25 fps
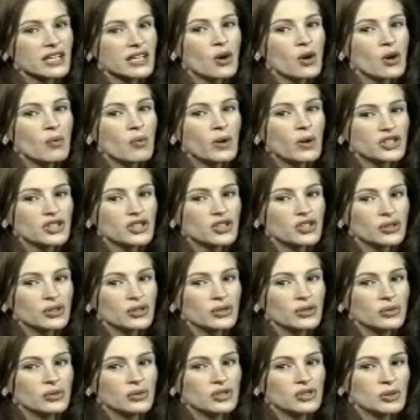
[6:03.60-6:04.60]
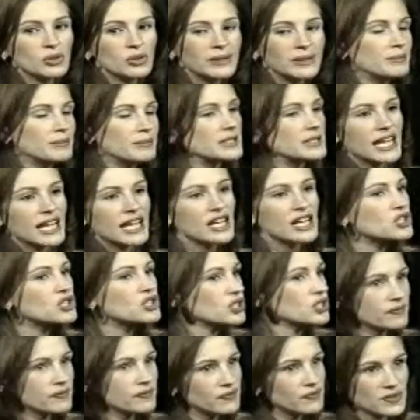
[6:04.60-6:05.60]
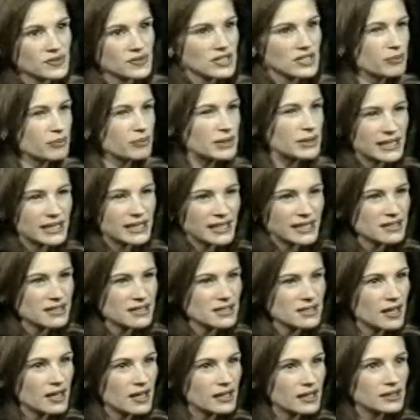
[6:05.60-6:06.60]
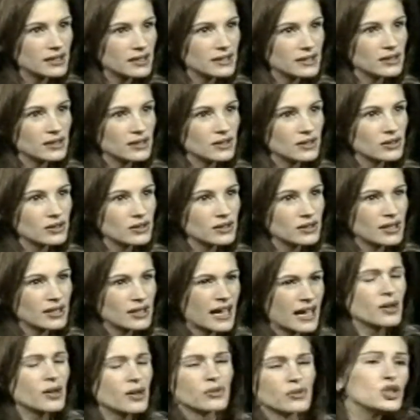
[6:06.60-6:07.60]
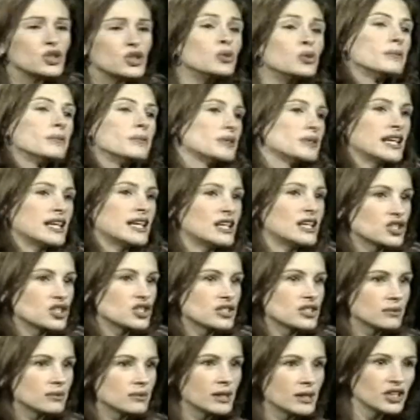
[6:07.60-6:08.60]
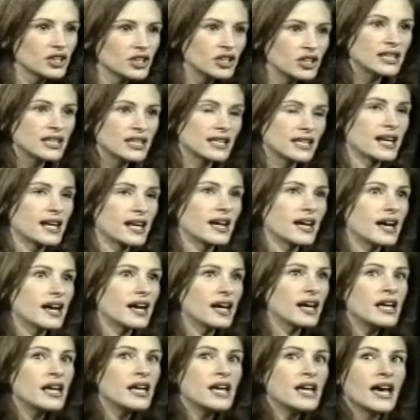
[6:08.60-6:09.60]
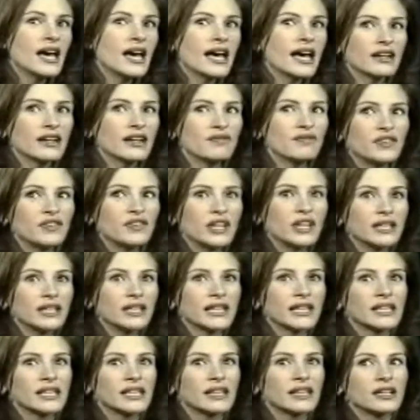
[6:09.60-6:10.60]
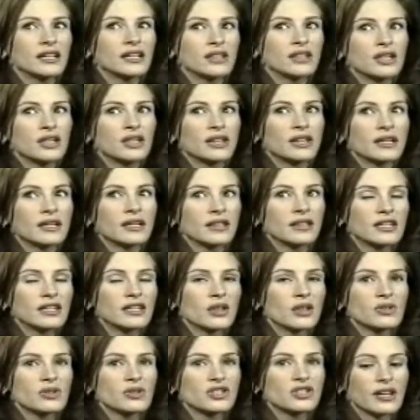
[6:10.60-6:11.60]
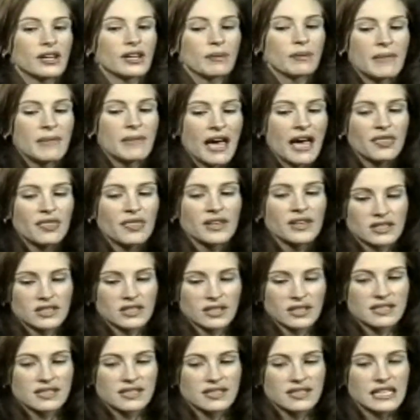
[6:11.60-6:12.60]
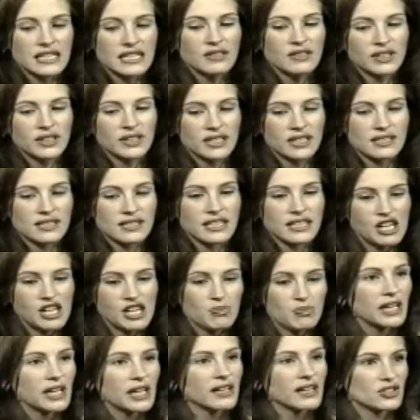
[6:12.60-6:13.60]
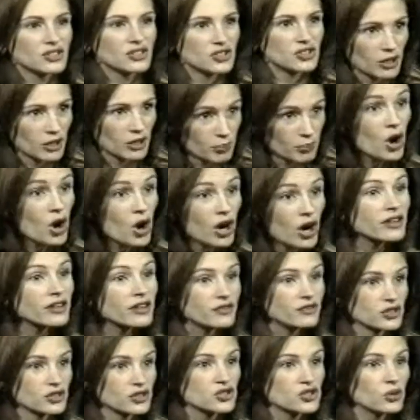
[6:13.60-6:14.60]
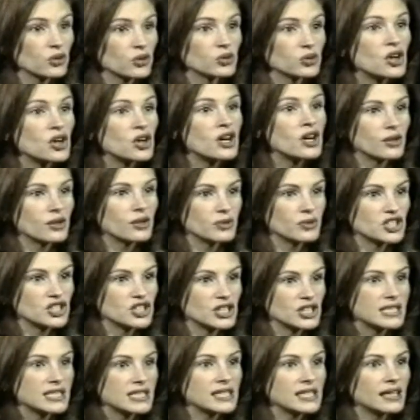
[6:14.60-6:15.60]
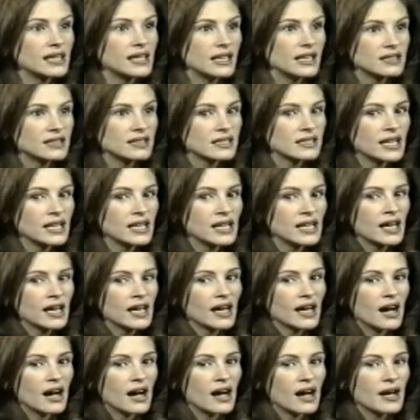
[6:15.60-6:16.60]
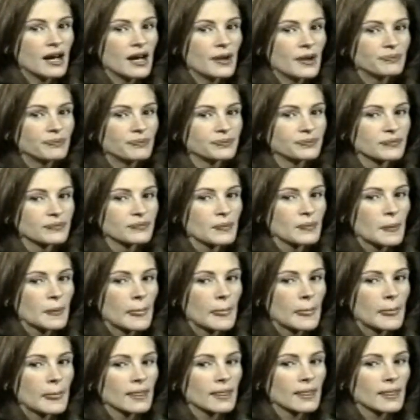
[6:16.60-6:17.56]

because I don't want to do an imitation of somebody. That's not. I don't do imitations. I'm not good at that. I, and I felt like there was a method to Stevens keeping us apart for so long, which he did. Um,